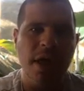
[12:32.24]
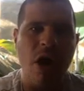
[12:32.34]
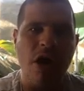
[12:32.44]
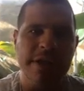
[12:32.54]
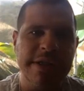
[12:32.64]

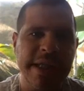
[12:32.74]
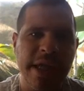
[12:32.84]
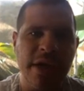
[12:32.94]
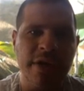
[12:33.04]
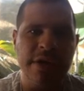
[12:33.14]
car
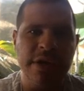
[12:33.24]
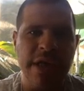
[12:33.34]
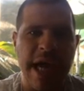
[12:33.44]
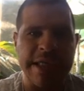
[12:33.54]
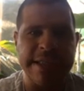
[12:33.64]
stickers,
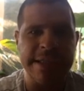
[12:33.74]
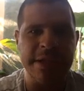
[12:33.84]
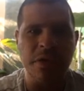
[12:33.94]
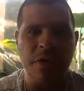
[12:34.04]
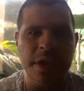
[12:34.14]

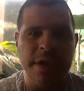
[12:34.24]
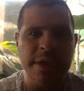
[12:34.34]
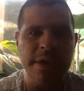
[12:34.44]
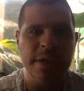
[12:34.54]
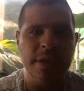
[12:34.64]

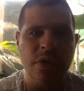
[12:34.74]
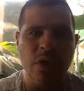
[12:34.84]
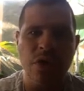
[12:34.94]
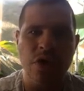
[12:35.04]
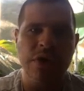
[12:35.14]
accessories.
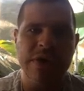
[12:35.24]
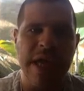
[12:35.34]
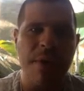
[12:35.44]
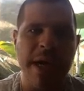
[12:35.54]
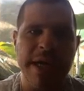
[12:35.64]
So you
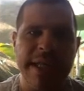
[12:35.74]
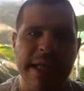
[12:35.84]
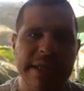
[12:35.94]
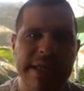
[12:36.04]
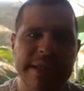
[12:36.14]
see already
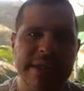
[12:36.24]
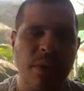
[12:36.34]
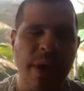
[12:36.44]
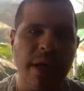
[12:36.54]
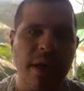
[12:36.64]
that these
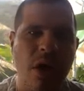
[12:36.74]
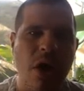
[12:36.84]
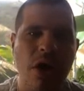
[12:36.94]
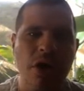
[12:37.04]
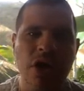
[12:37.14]
three
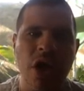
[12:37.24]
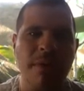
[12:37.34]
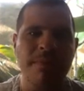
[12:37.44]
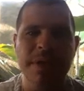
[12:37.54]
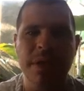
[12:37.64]
are
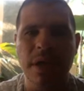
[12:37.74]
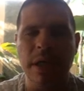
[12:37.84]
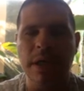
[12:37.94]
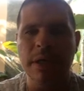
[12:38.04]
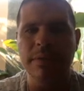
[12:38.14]
top
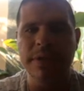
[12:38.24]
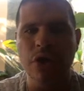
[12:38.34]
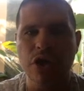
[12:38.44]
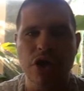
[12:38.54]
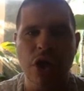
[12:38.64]
uh,
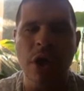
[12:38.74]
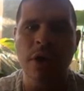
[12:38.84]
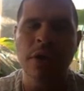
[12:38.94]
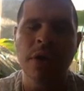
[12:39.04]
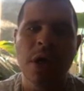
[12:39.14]
search
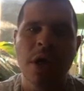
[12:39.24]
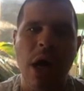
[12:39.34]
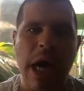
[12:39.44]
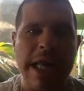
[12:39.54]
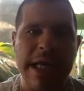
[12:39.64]
on
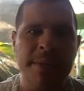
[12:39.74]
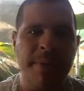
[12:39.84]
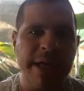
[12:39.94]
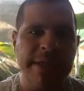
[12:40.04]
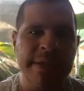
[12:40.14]

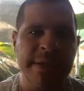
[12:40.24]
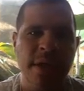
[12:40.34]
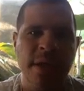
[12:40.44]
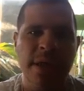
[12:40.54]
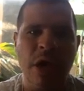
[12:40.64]
AliExpress.
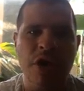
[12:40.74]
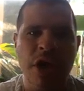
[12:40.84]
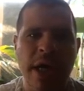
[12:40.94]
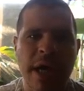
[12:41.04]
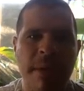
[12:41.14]
Now you're
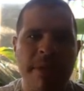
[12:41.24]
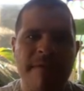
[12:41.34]
gonna come